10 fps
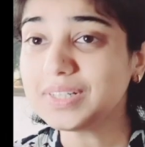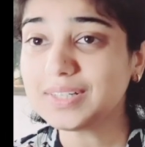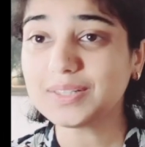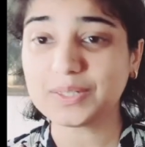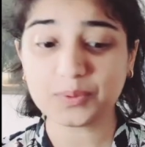
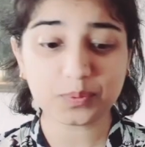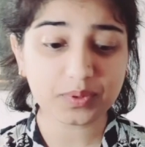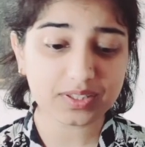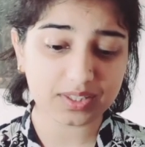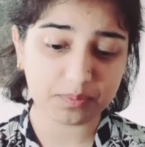really,
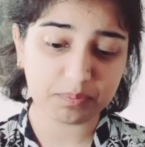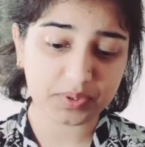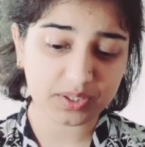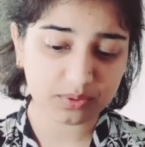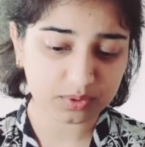really
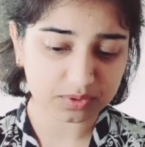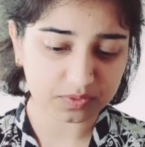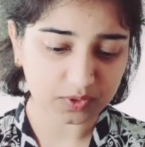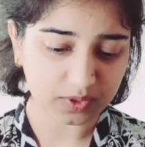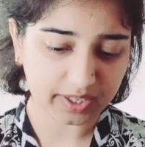
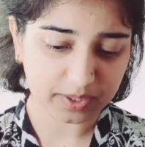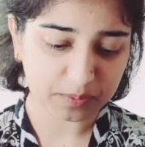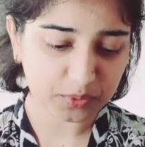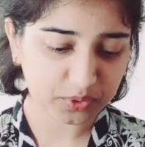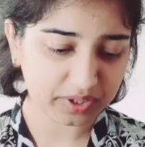beautiful
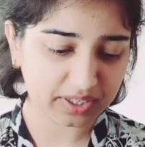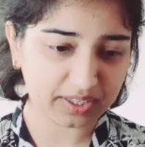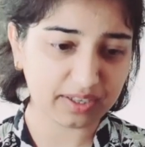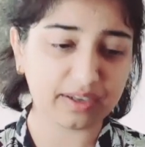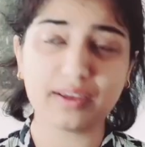and
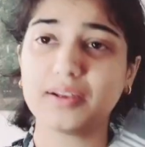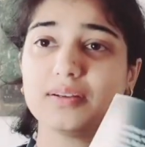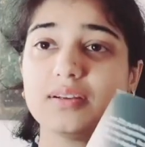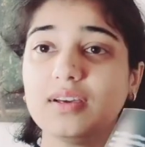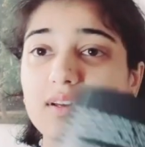pretty and